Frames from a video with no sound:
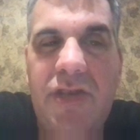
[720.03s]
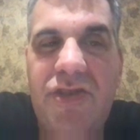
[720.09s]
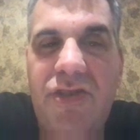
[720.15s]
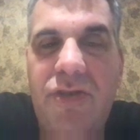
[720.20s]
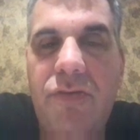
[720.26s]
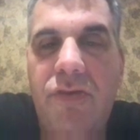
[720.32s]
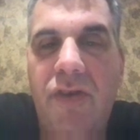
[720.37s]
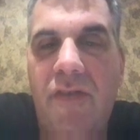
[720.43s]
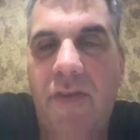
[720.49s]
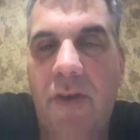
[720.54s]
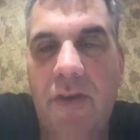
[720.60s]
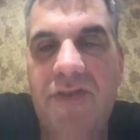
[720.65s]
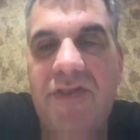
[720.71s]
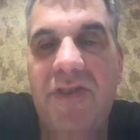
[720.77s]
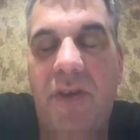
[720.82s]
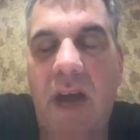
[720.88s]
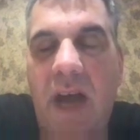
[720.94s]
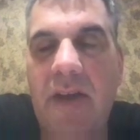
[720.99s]

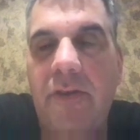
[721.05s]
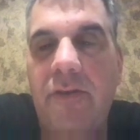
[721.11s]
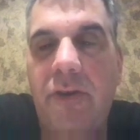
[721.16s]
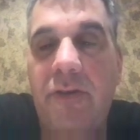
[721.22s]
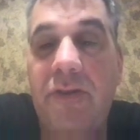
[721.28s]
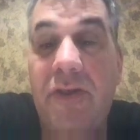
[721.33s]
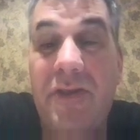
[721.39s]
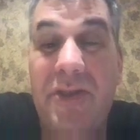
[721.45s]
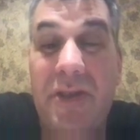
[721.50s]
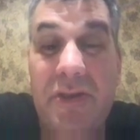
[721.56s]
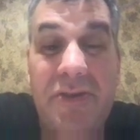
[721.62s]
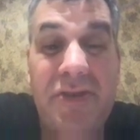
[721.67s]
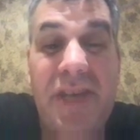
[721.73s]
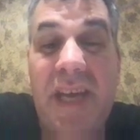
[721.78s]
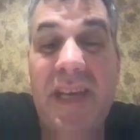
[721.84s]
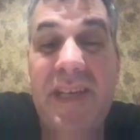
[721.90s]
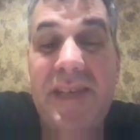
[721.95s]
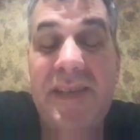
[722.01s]
universal. I don't know that there's
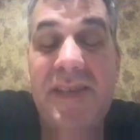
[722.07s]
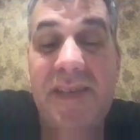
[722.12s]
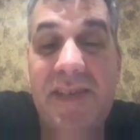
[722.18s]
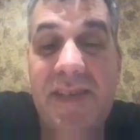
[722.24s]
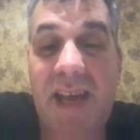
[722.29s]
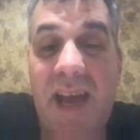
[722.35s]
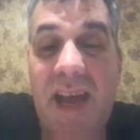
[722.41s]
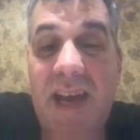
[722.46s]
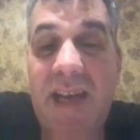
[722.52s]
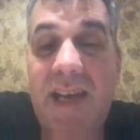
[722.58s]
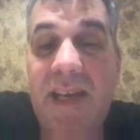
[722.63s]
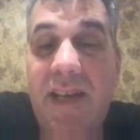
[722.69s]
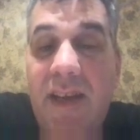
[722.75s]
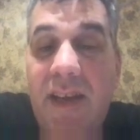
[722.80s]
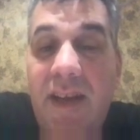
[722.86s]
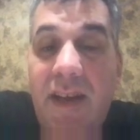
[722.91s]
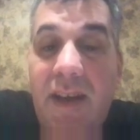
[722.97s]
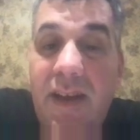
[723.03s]
any society
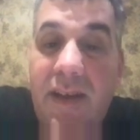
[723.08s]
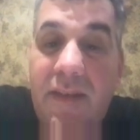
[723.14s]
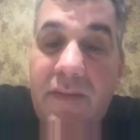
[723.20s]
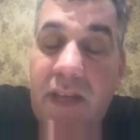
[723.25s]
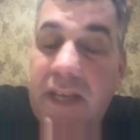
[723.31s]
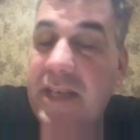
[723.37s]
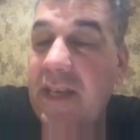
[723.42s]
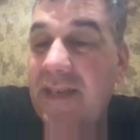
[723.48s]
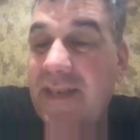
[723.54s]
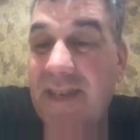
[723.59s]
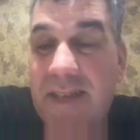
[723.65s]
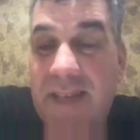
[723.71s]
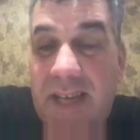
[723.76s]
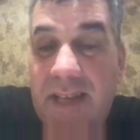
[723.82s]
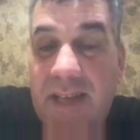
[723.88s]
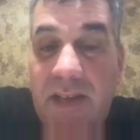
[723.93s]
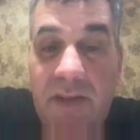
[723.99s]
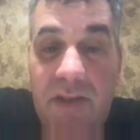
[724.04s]
that doesn't
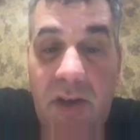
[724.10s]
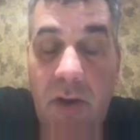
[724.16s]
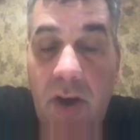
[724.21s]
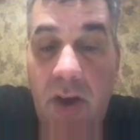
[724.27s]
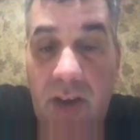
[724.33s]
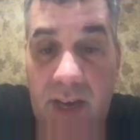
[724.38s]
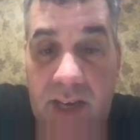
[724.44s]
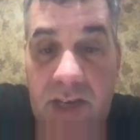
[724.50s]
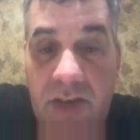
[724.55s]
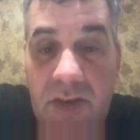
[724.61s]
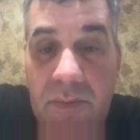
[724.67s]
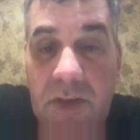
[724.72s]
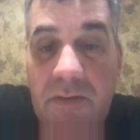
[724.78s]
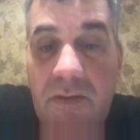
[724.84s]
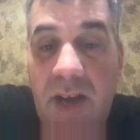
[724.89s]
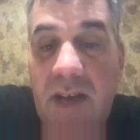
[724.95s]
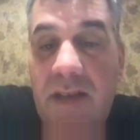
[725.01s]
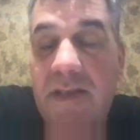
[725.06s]
think that there are any
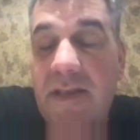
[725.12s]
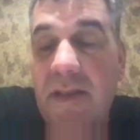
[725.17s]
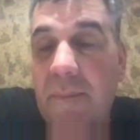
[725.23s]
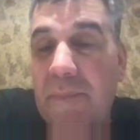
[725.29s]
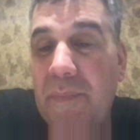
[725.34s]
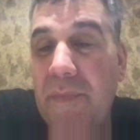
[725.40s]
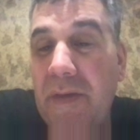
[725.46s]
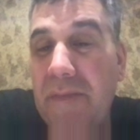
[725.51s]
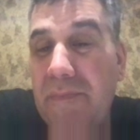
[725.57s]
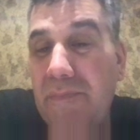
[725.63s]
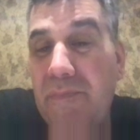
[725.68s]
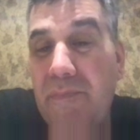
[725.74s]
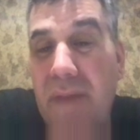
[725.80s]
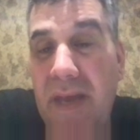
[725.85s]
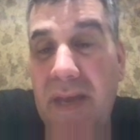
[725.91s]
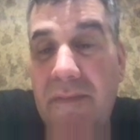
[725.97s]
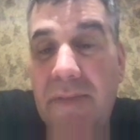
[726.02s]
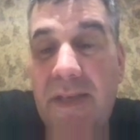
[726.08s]
human rights. I mean,
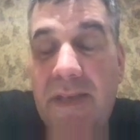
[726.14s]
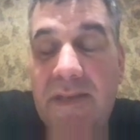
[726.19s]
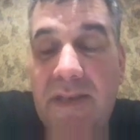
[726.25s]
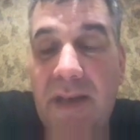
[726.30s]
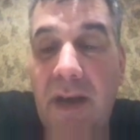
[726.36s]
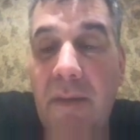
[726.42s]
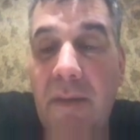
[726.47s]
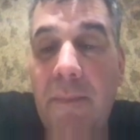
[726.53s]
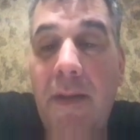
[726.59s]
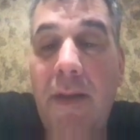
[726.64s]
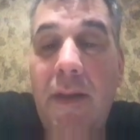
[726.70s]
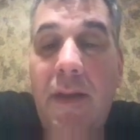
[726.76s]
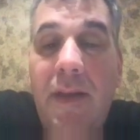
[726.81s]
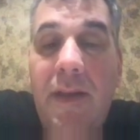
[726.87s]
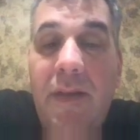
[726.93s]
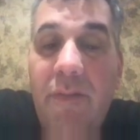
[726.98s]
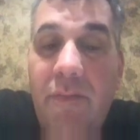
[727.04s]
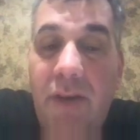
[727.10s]
maybe some,
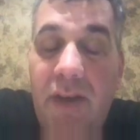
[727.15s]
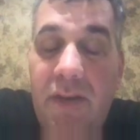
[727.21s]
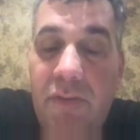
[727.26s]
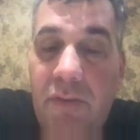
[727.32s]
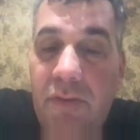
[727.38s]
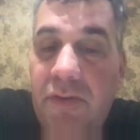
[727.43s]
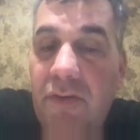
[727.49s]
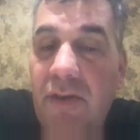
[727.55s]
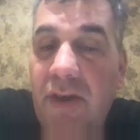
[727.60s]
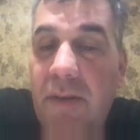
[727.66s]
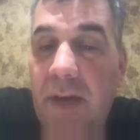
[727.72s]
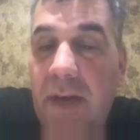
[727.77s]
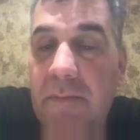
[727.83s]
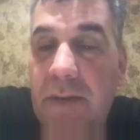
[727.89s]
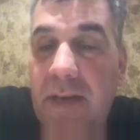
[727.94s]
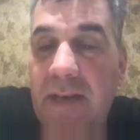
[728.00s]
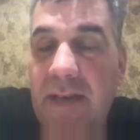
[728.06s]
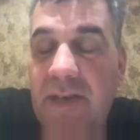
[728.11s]
right? North Korea
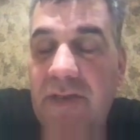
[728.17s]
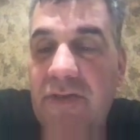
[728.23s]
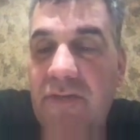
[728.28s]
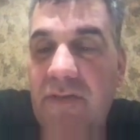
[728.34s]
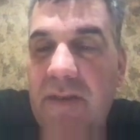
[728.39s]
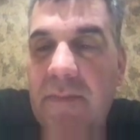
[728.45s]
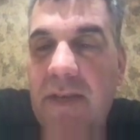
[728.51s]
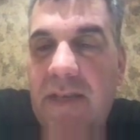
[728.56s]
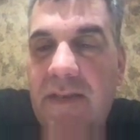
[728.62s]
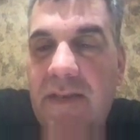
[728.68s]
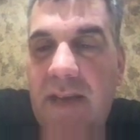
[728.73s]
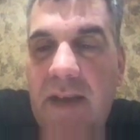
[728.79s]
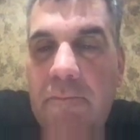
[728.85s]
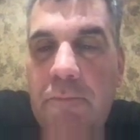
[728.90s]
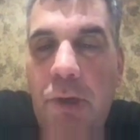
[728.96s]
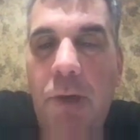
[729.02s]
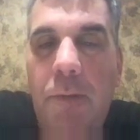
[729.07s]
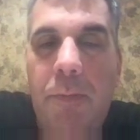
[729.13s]
might be an extreme
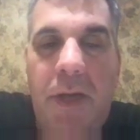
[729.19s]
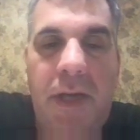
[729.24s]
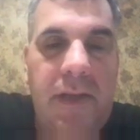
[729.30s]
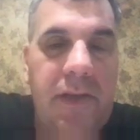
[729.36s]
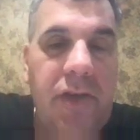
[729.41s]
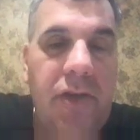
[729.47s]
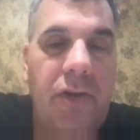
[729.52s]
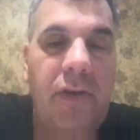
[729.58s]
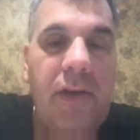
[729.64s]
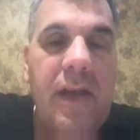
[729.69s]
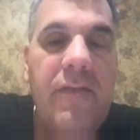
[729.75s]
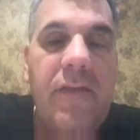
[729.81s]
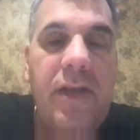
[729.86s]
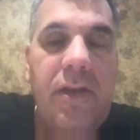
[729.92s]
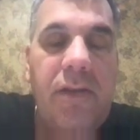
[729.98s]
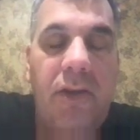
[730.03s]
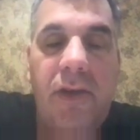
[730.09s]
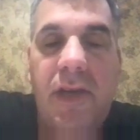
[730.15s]
example, but, even
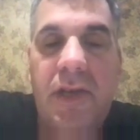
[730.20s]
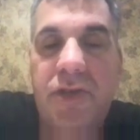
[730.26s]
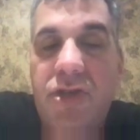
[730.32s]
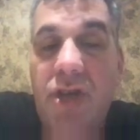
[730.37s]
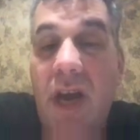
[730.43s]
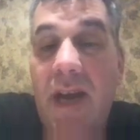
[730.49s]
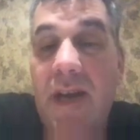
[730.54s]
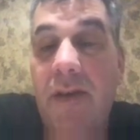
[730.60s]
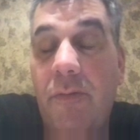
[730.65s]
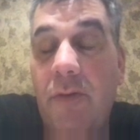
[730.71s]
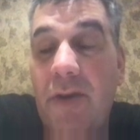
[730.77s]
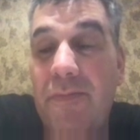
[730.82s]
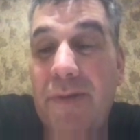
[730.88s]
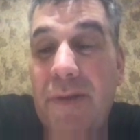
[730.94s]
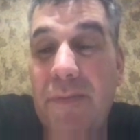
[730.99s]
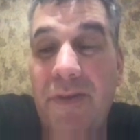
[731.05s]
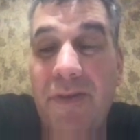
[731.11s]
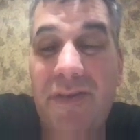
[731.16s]
you look at China, where
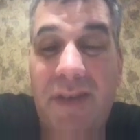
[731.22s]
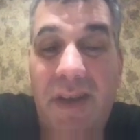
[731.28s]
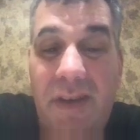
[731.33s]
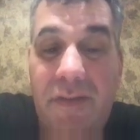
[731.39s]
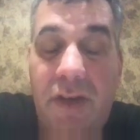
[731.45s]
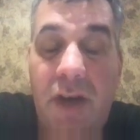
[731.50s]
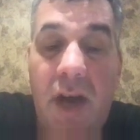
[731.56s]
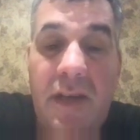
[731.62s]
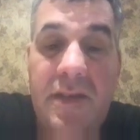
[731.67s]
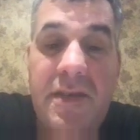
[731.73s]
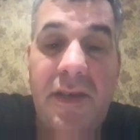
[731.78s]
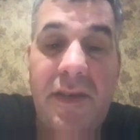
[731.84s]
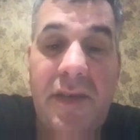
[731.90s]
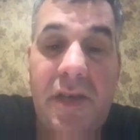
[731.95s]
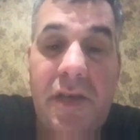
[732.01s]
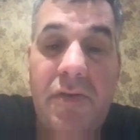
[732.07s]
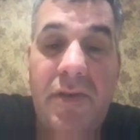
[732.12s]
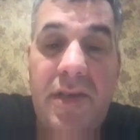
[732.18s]
people are
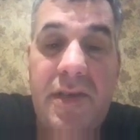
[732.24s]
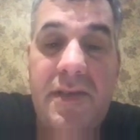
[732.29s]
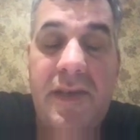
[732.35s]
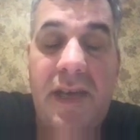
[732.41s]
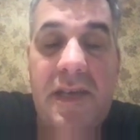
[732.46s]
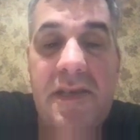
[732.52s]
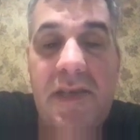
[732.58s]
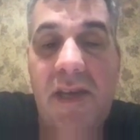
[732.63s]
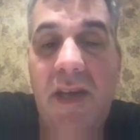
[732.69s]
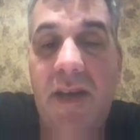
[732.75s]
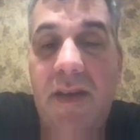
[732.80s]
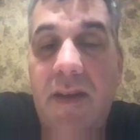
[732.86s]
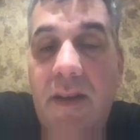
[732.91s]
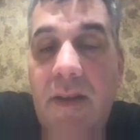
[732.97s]
constantly criticizing it